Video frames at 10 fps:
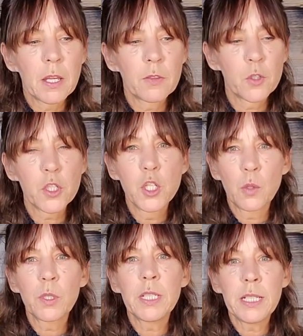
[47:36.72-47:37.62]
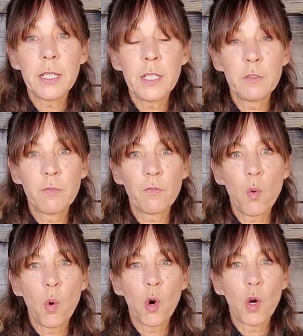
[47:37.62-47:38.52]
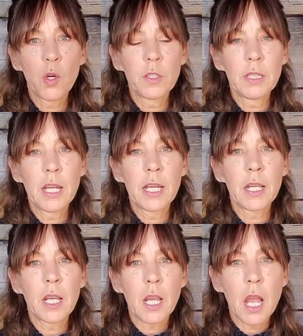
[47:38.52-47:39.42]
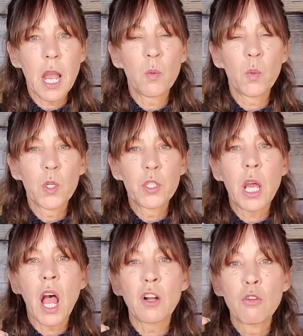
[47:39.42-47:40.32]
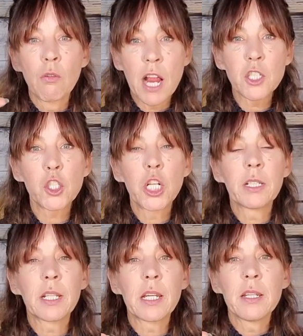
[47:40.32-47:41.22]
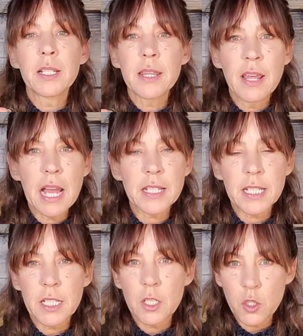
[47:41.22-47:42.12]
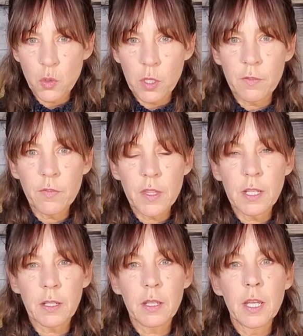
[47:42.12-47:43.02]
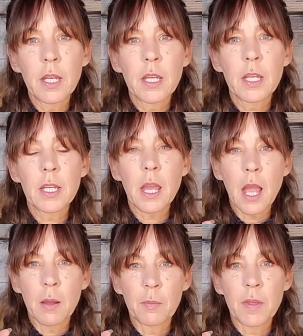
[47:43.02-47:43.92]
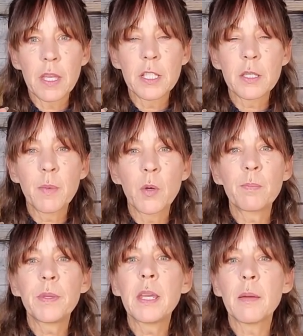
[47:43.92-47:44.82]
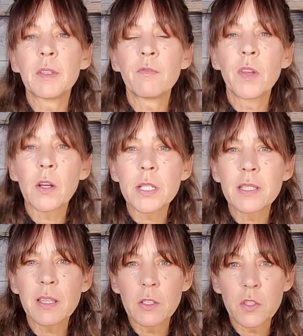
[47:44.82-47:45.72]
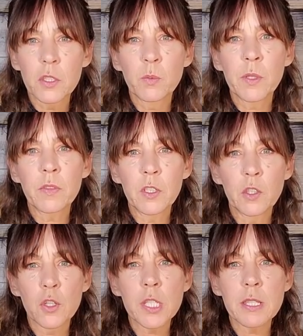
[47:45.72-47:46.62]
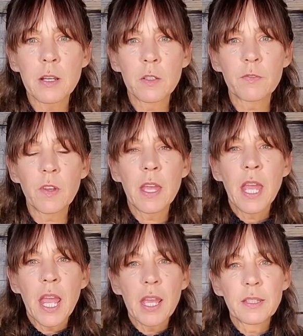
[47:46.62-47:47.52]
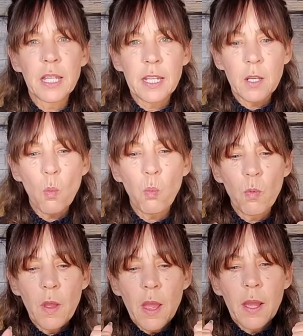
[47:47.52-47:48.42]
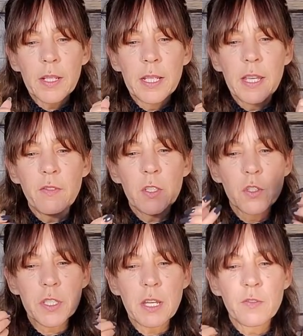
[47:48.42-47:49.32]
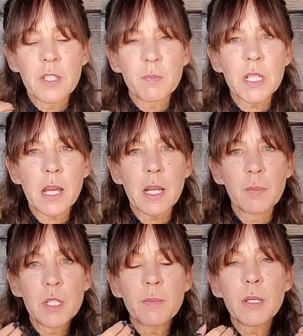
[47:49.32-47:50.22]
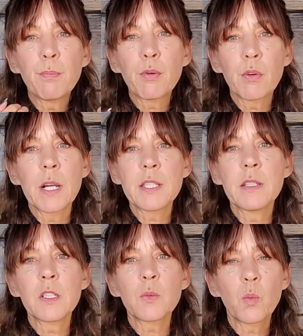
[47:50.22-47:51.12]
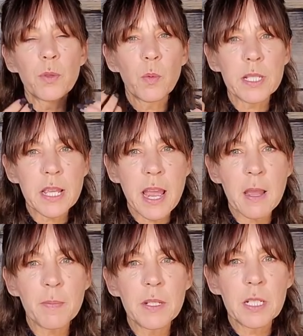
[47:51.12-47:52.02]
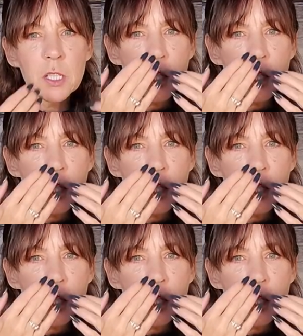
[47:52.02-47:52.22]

there's no need for like outward aggression, that sort of thing. It's about becoming very centered within yourself and like giving yourself some time to be present with what's happening,